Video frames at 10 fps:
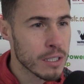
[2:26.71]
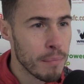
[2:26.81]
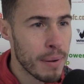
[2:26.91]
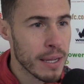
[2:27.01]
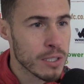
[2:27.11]
to
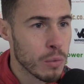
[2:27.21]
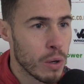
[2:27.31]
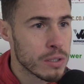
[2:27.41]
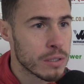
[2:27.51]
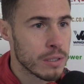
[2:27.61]
compare
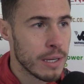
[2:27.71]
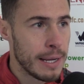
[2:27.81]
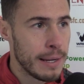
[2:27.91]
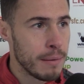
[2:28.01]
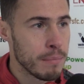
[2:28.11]
squads
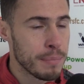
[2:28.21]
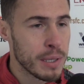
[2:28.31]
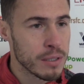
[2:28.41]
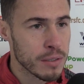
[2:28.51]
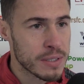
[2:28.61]

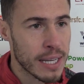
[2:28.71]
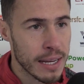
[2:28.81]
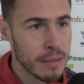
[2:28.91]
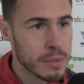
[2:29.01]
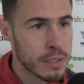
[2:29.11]
because of
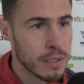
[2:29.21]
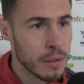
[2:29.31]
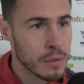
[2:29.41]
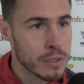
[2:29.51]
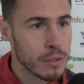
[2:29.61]
times.
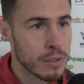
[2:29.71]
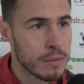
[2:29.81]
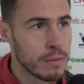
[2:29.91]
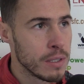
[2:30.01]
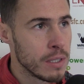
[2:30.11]
It was a good
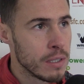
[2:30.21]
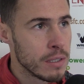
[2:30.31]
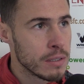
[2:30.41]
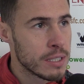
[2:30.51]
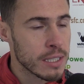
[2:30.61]

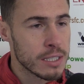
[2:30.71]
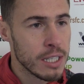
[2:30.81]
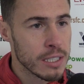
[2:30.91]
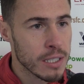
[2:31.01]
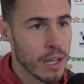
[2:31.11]
6
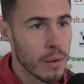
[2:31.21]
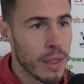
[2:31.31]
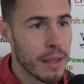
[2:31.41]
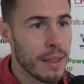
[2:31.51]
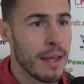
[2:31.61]
years ago
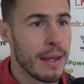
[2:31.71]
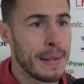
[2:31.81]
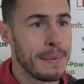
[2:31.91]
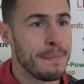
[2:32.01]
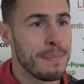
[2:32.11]
that,
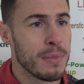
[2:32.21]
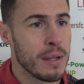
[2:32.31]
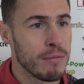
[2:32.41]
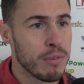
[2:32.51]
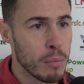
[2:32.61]

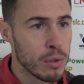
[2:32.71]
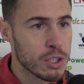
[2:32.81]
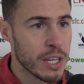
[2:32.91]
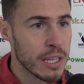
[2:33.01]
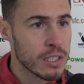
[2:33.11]
and
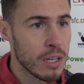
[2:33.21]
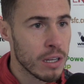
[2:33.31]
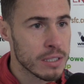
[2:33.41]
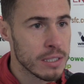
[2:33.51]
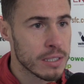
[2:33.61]
football's changed a
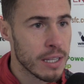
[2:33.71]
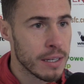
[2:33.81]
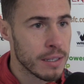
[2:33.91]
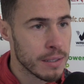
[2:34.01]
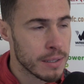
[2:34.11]
lot since
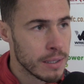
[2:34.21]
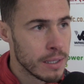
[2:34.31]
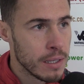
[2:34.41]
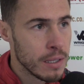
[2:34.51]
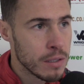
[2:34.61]
then. And
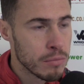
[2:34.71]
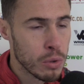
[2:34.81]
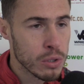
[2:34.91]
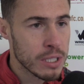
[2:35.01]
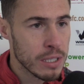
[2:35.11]
there's
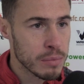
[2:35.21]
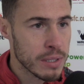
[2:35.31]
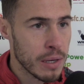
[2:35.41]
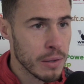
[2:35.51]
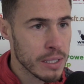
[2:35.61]
more teams
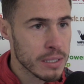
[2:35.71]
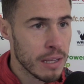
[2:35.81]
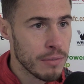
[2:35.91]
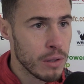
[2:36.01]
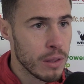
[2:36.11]
now at this
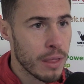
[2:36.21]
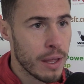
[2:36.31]
level